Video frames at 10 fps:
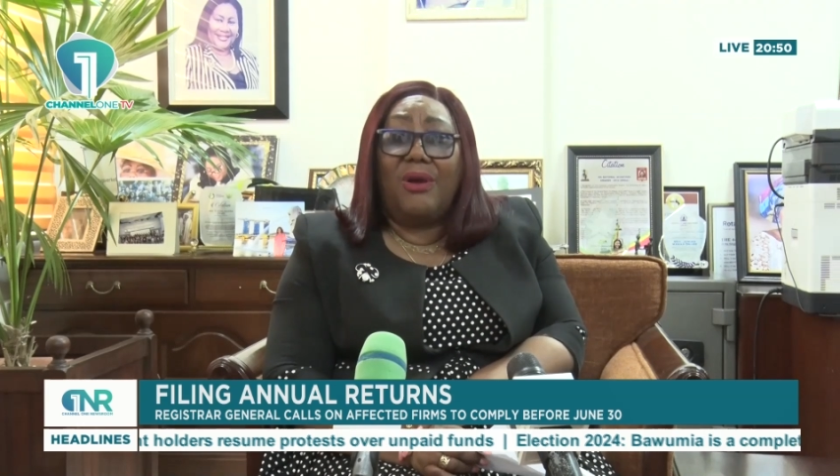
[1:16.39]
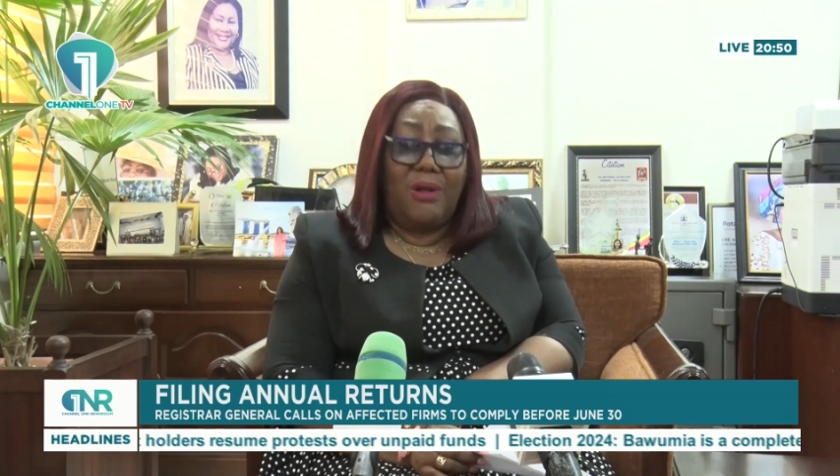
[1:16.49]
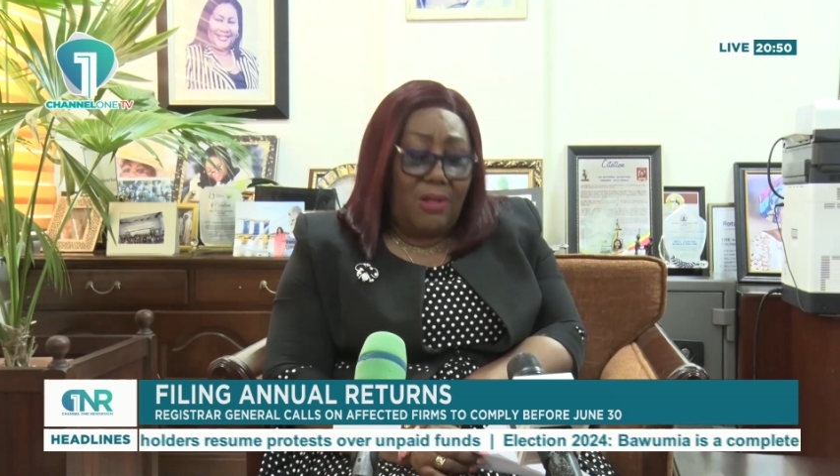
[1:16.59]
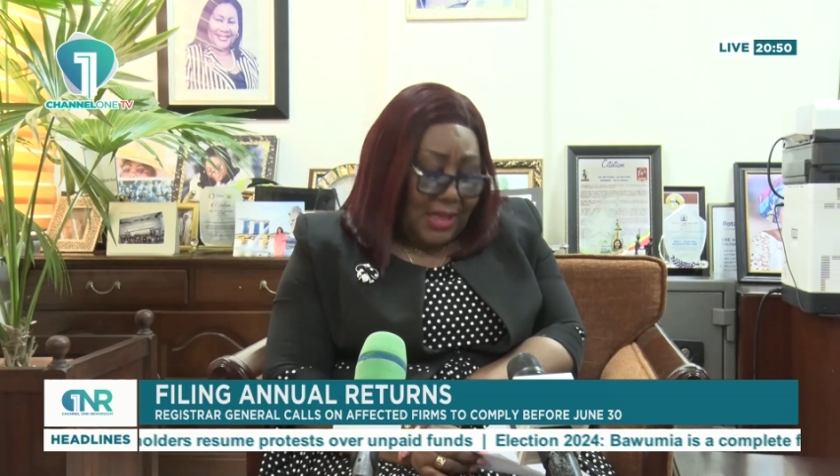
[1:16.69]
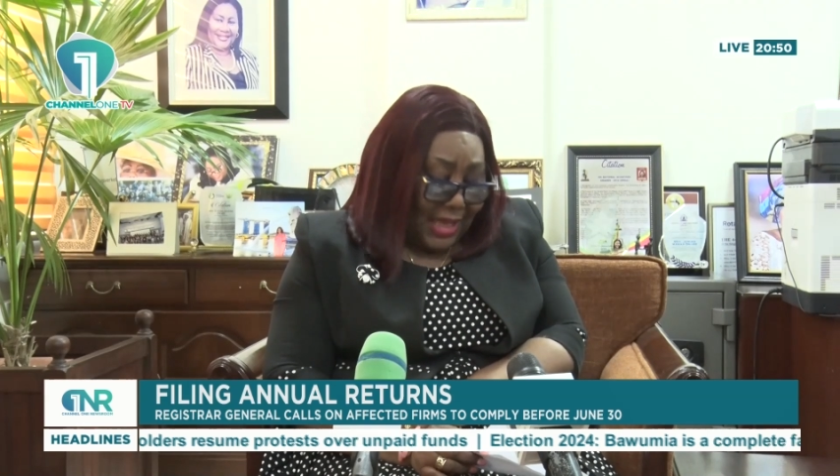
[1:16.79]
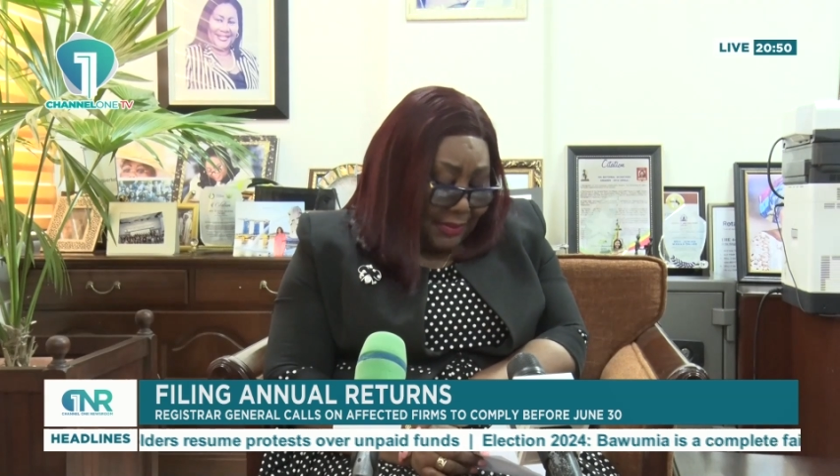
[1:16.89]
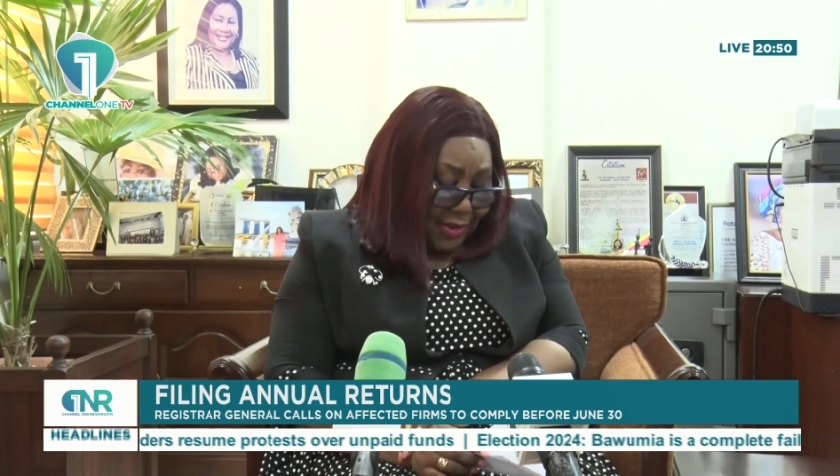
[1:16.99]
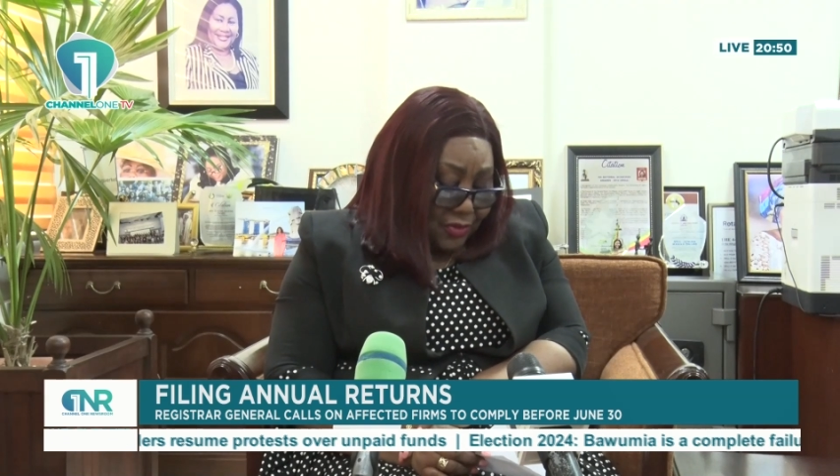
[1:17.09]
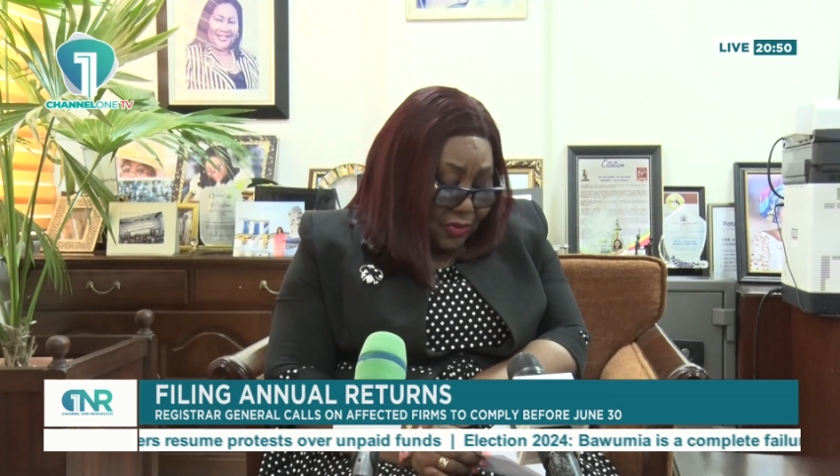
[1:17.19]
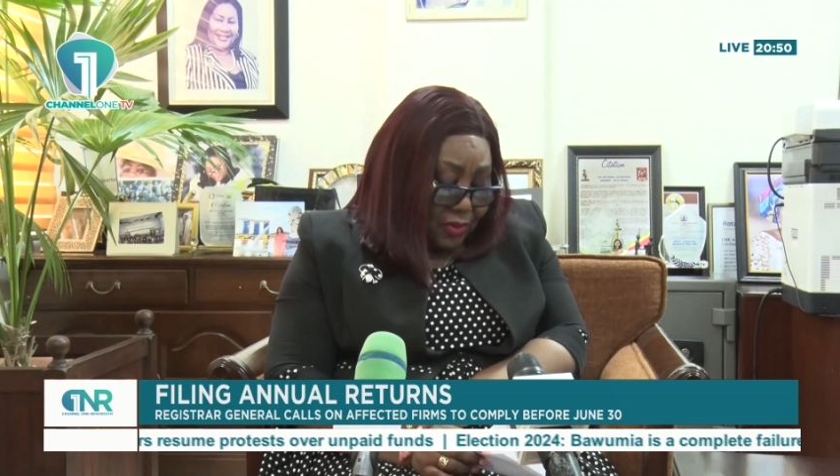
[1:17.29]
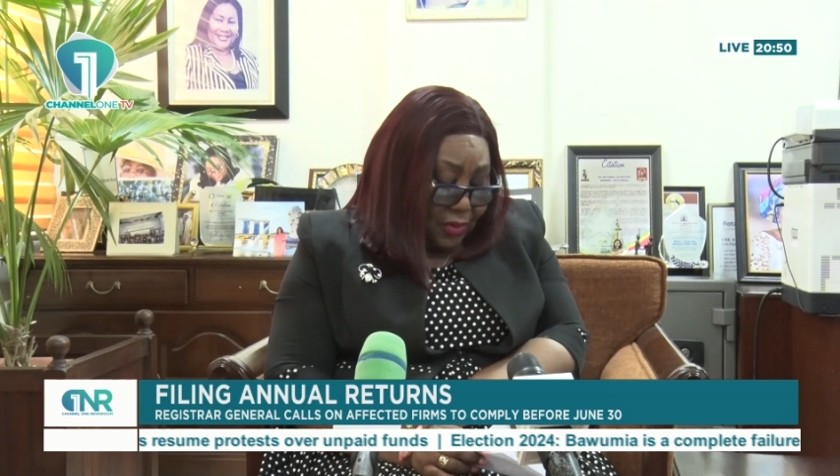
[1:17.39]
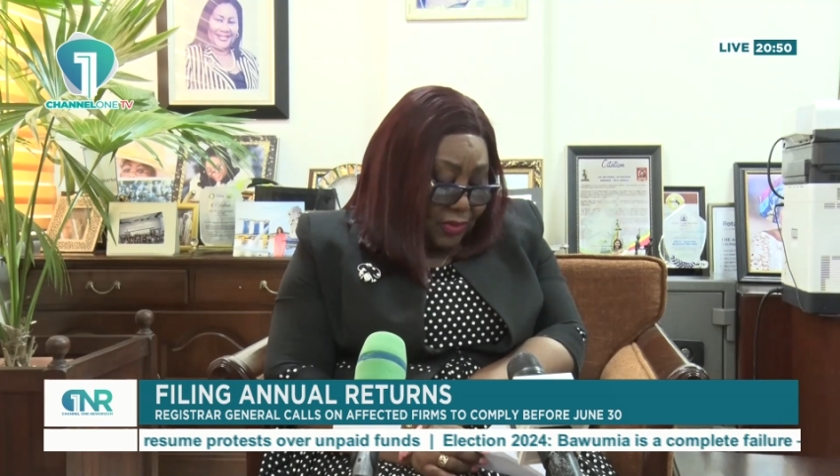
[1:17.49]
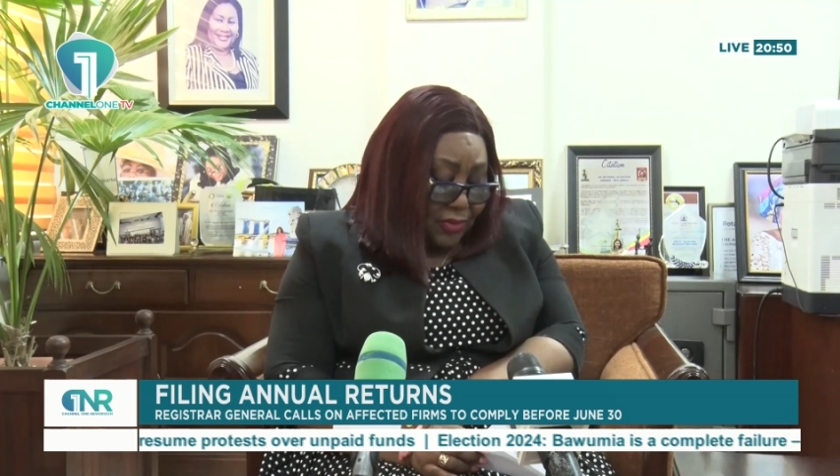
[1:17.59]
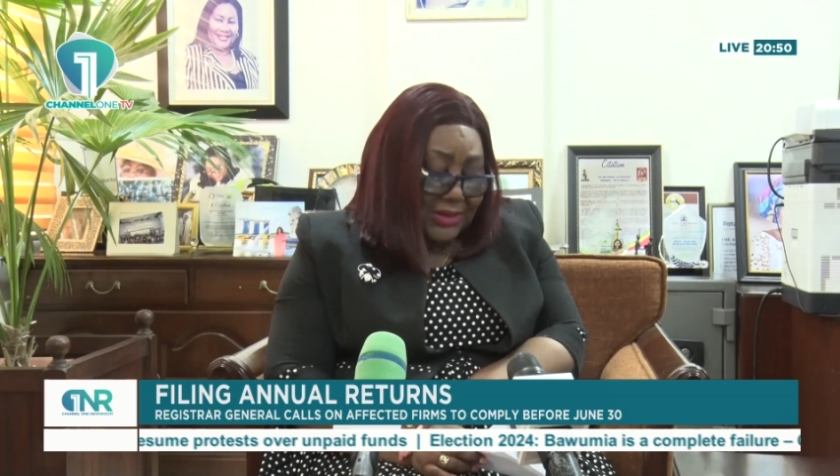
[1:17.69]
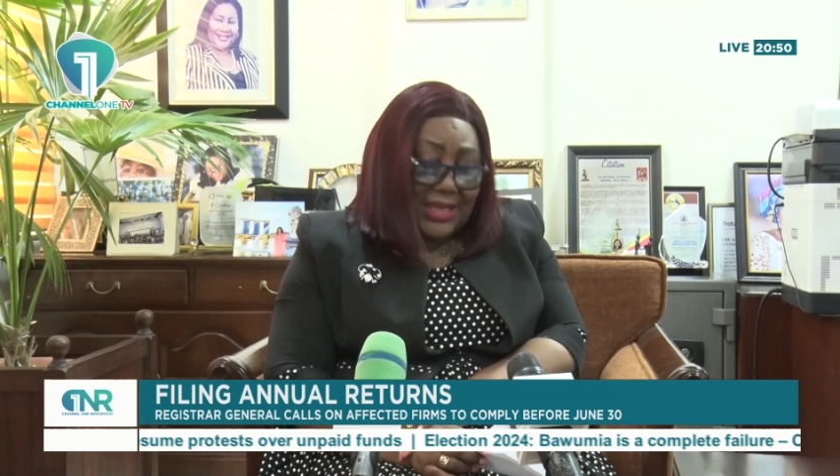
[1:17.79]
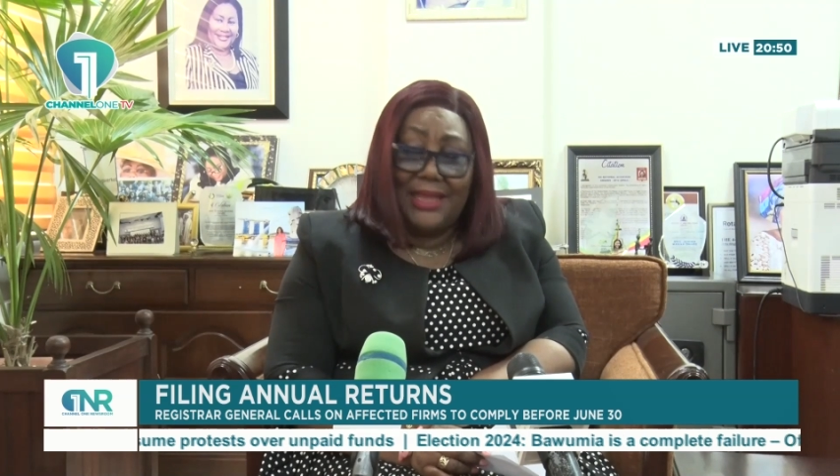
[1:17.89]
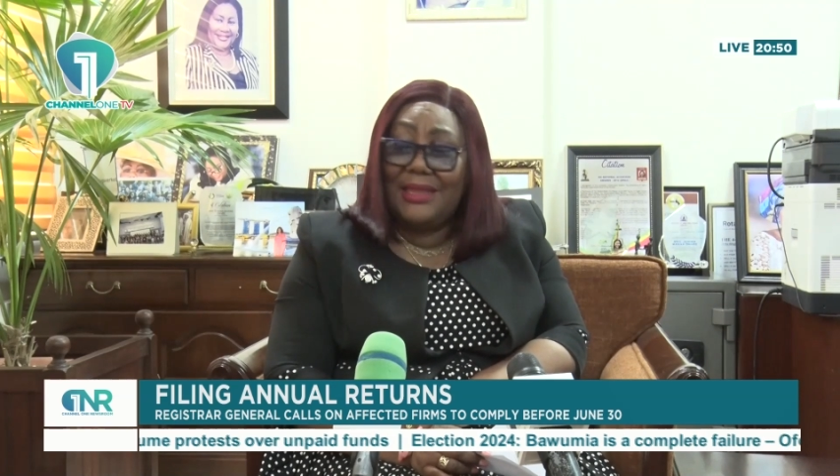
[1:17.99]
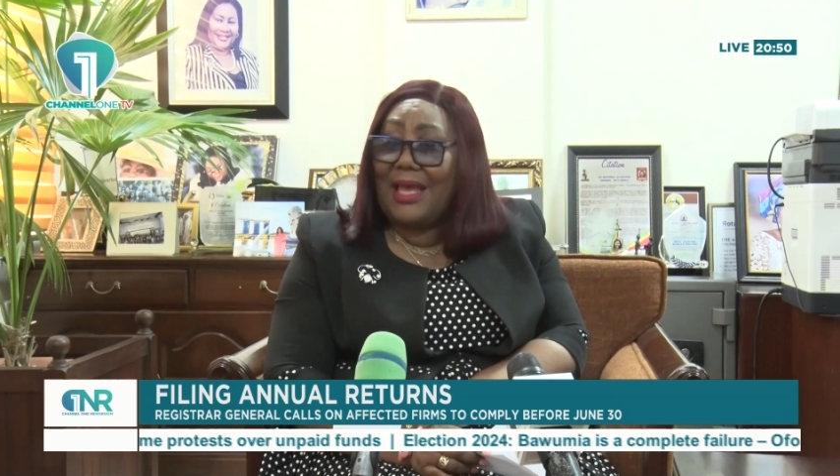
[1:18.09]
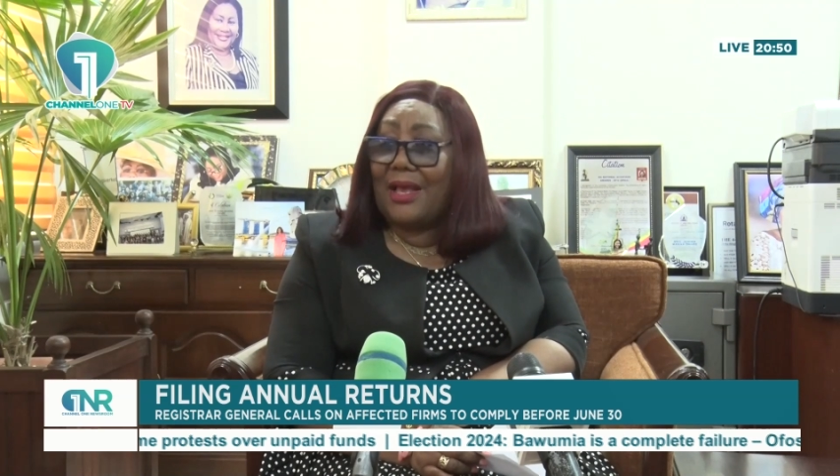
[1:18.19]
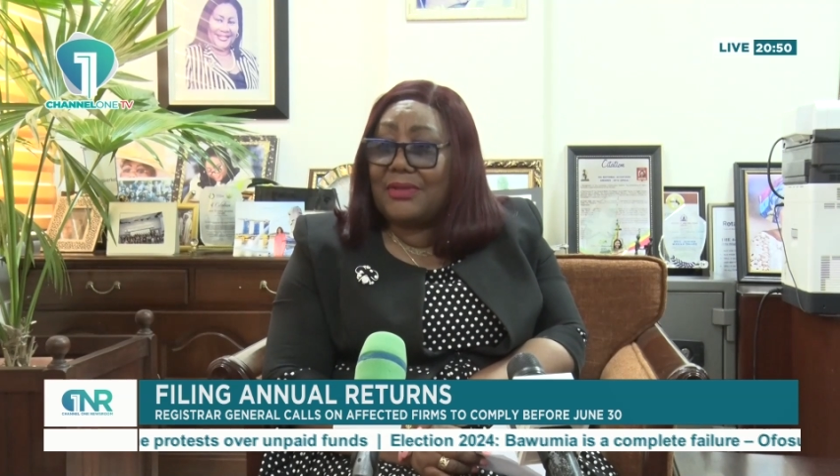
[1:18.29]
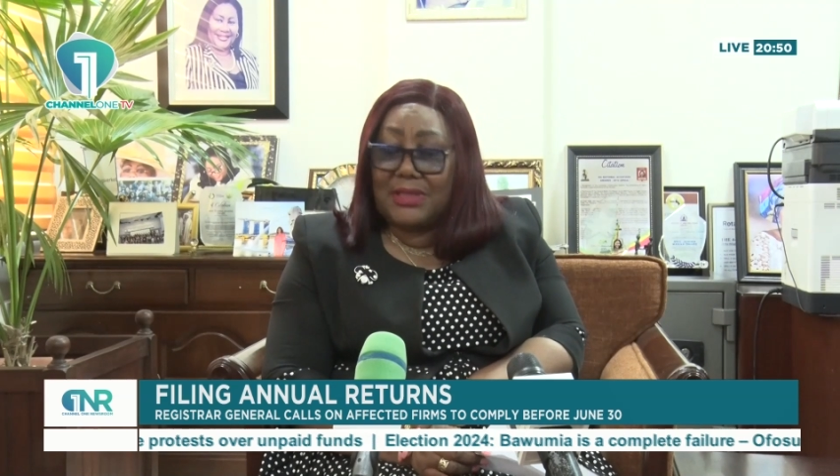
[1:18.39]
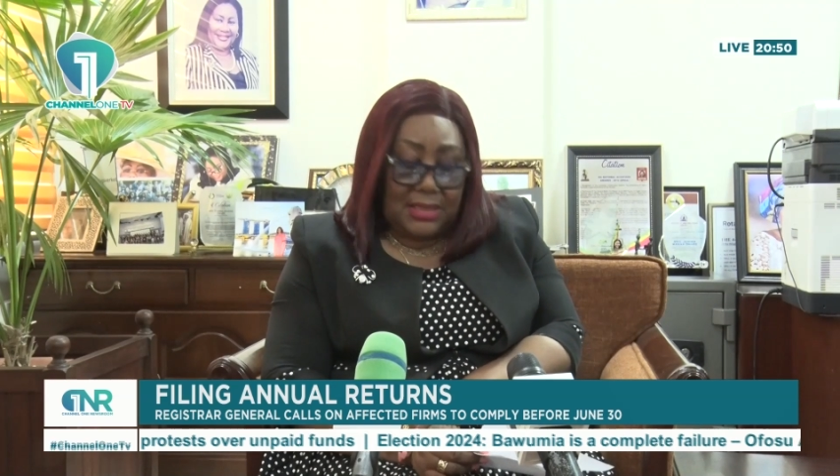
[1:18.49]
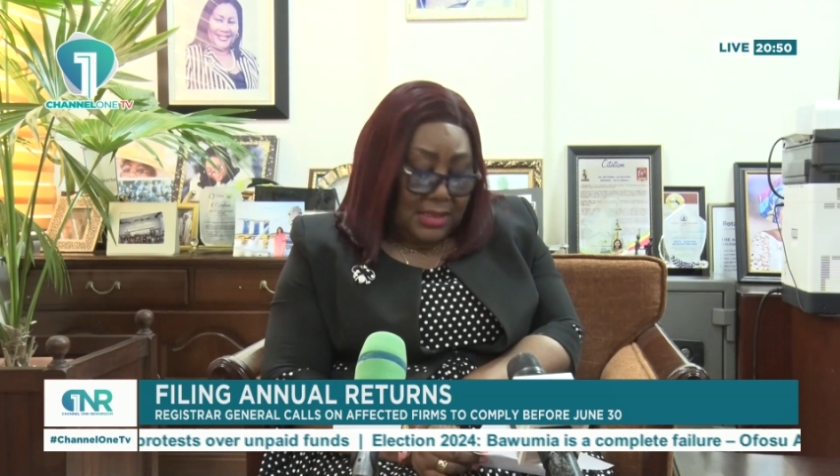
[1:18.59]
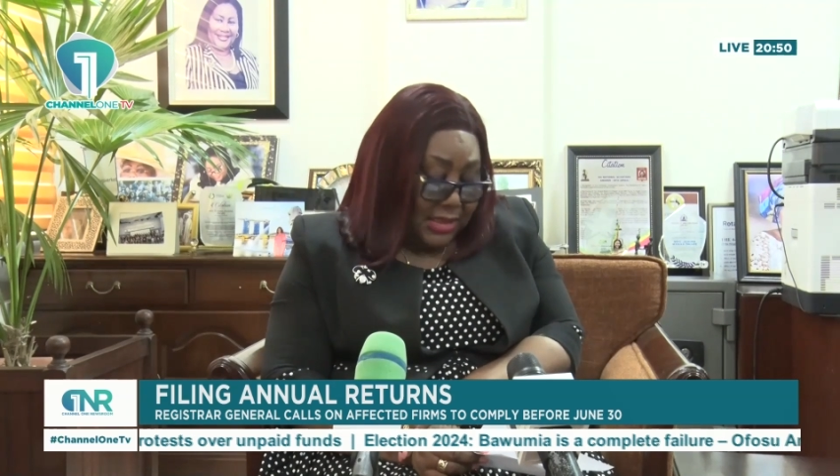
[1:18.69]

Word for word: all coming to close to ten thousand